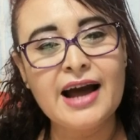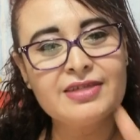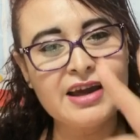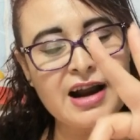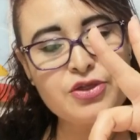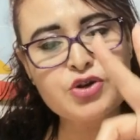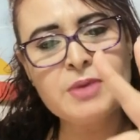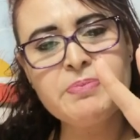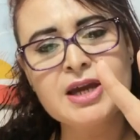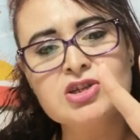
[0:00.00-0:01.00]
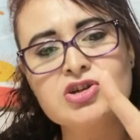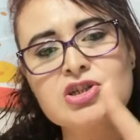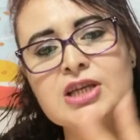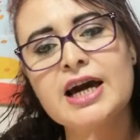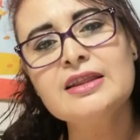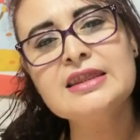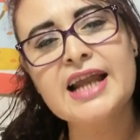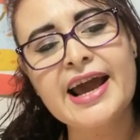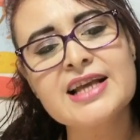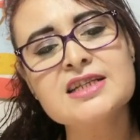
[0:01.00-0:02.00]
There are 3 pictures, hay
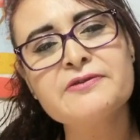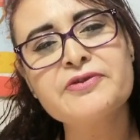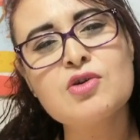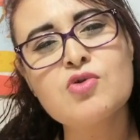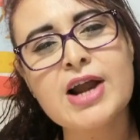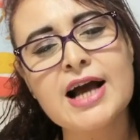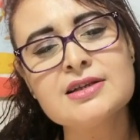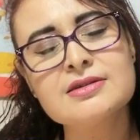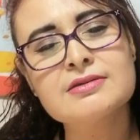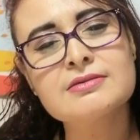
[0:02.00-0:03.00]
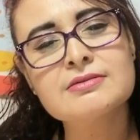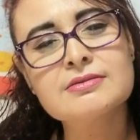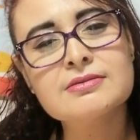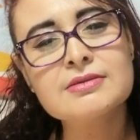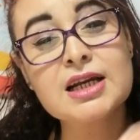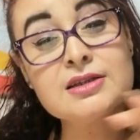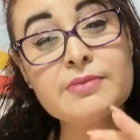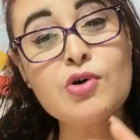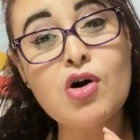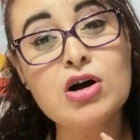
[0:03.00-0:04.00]
3 figuras, 3
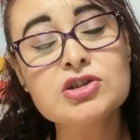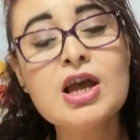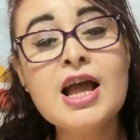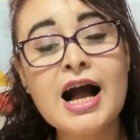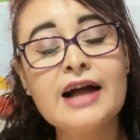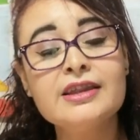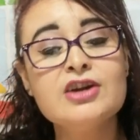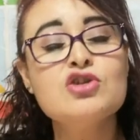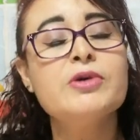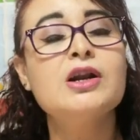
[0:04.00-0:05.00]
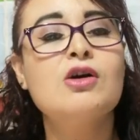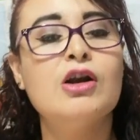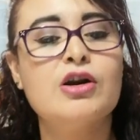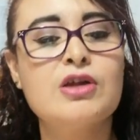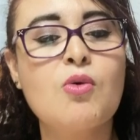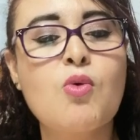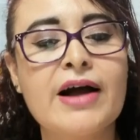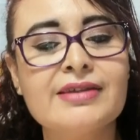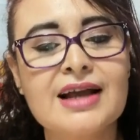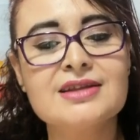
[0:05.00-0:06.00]
dibujos, and then you will color the
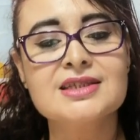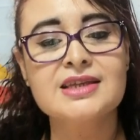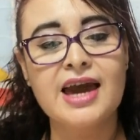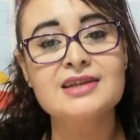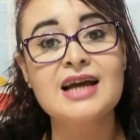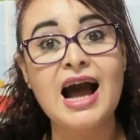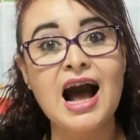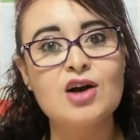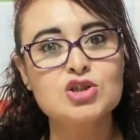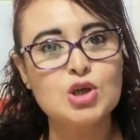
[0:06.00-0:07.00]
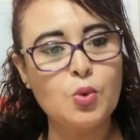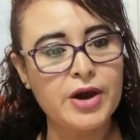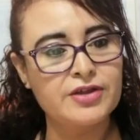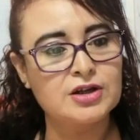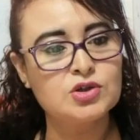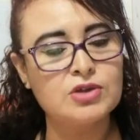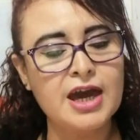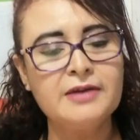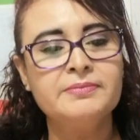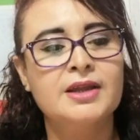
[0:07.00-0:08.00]
one that says how's the weather
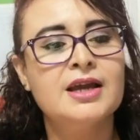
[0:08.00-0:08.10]
today.